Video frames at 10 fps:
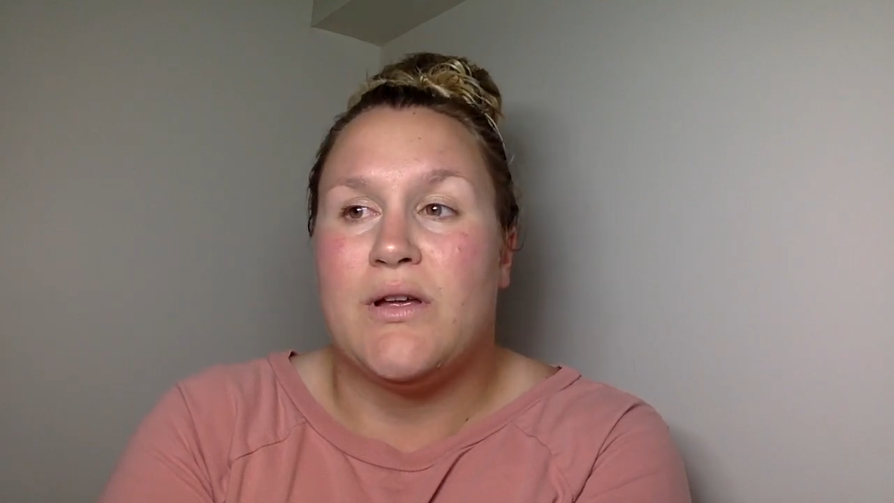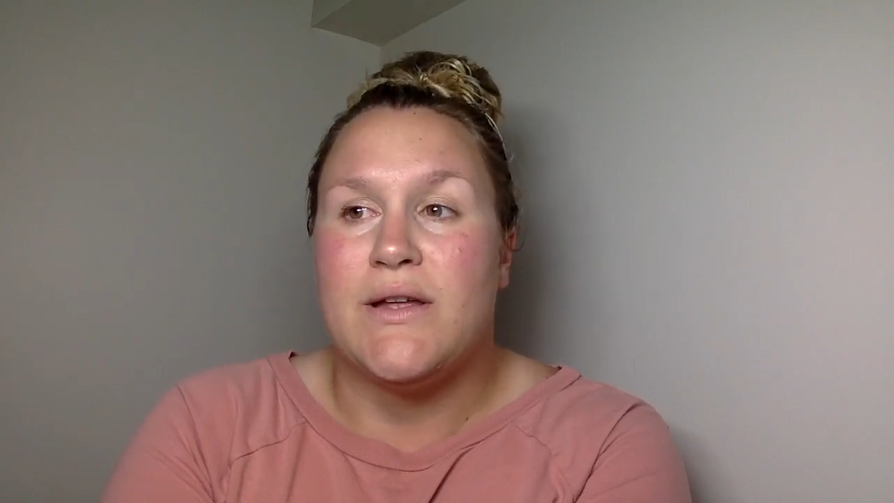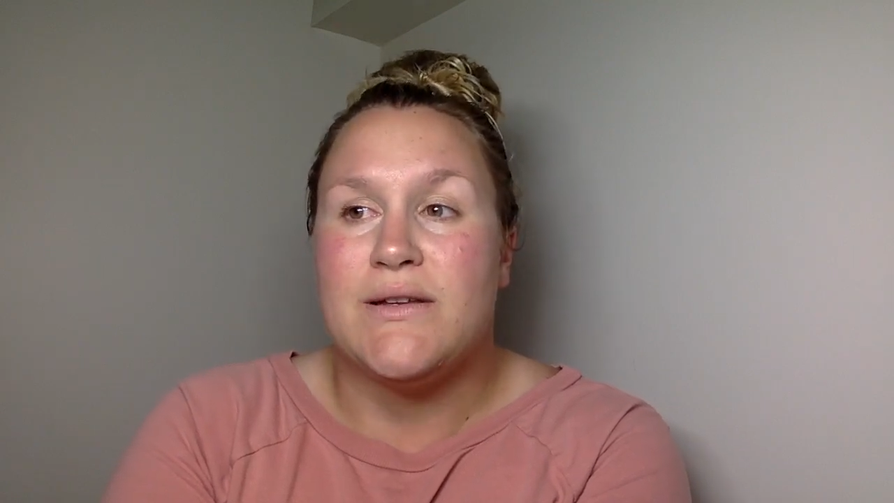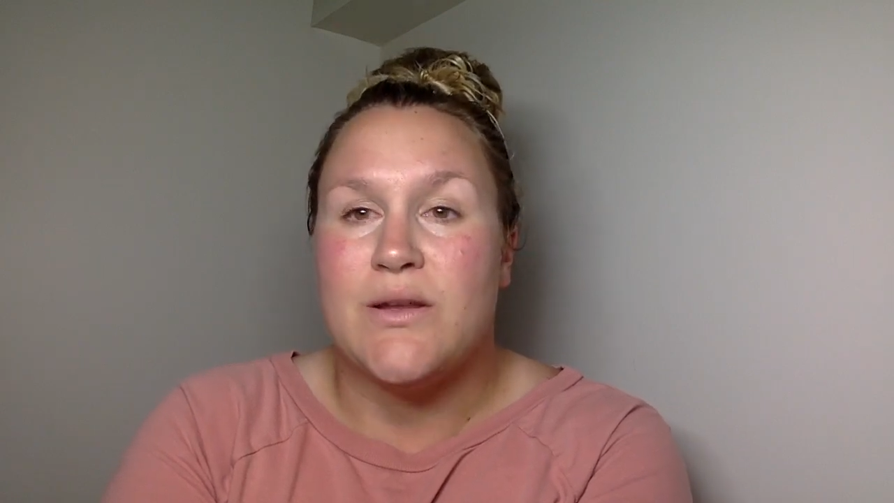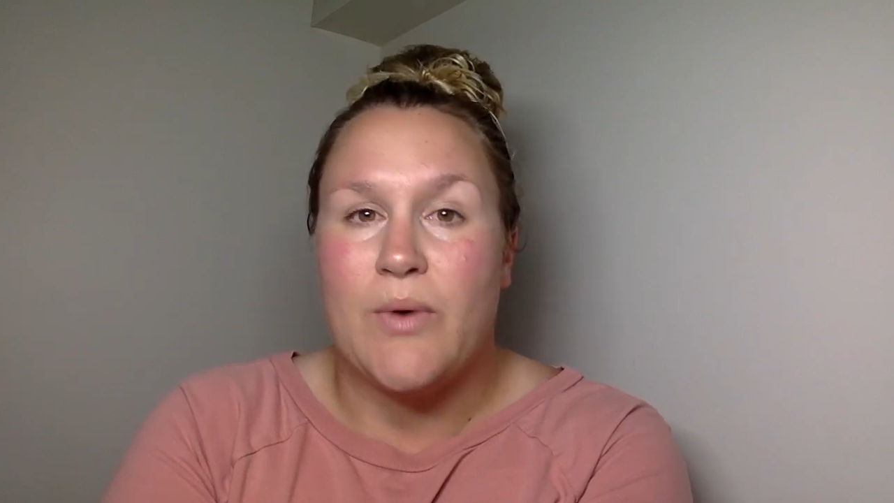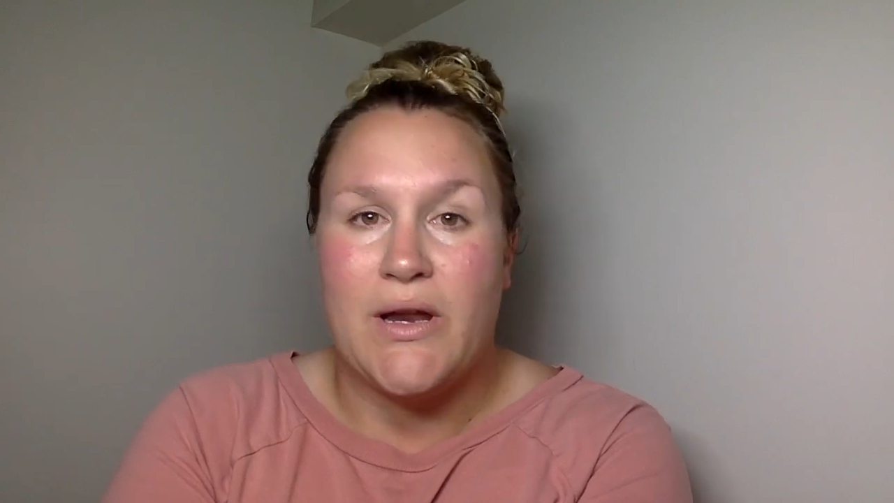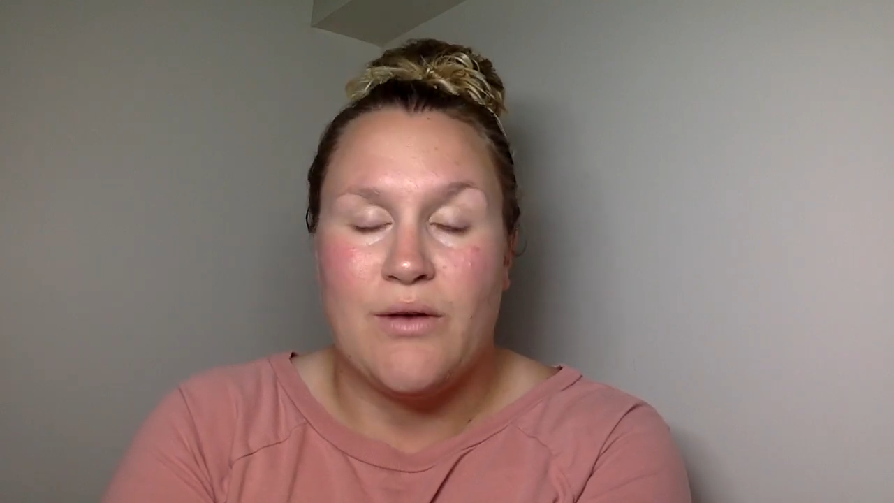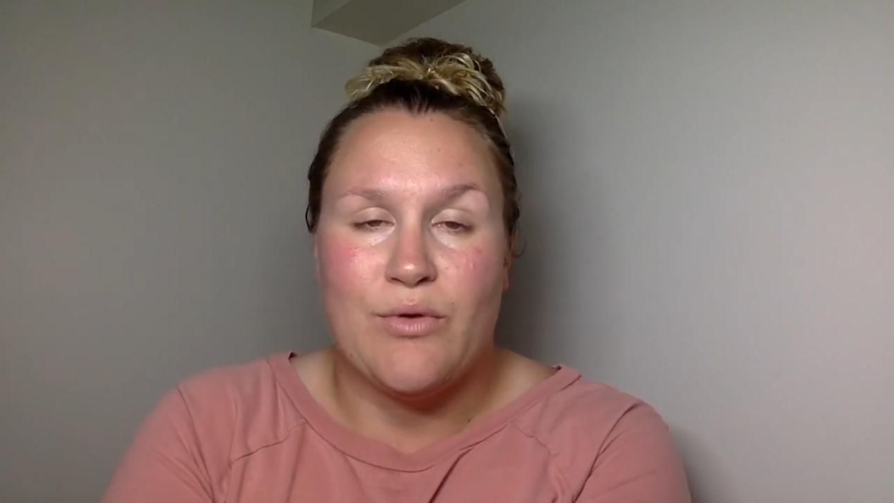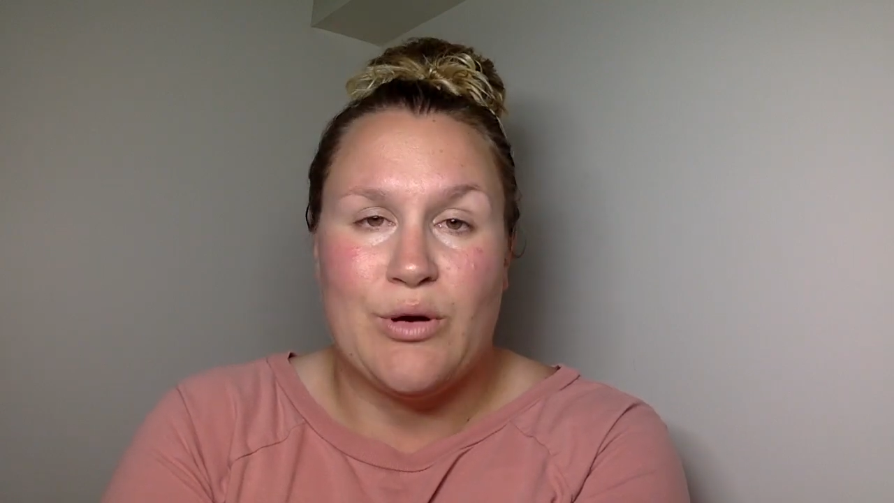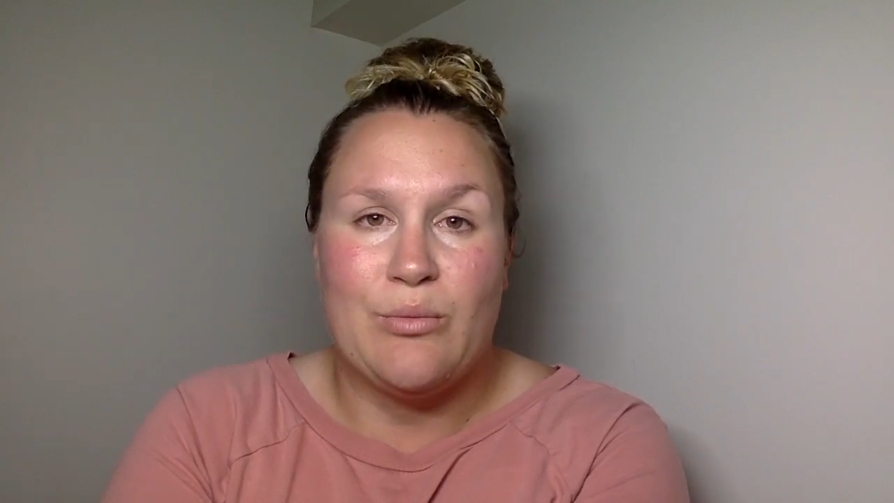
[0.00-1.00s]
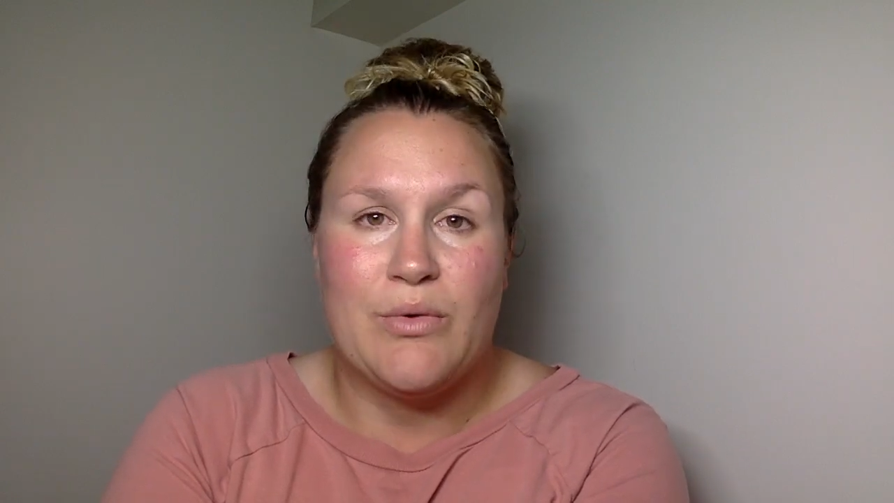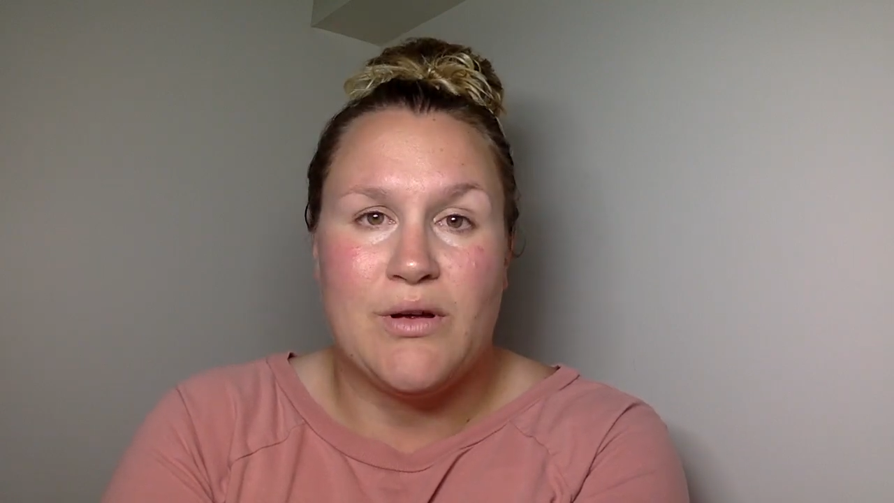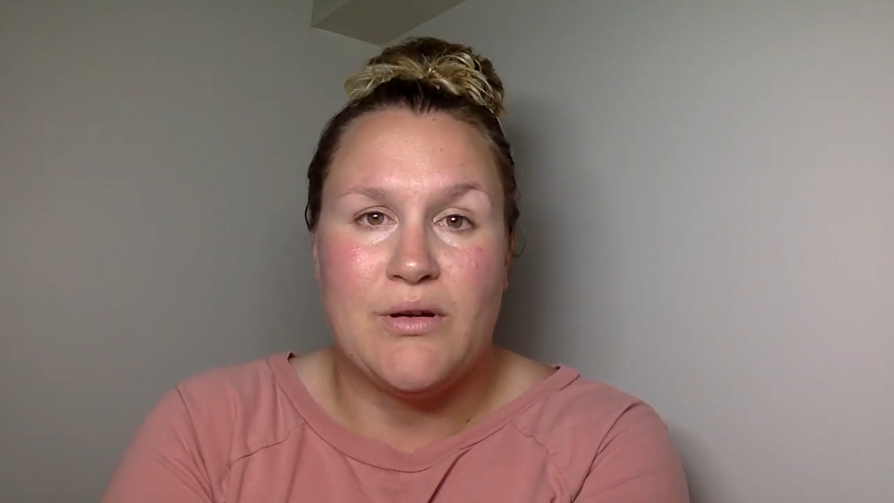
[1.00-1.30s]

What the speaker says: into the waiting room,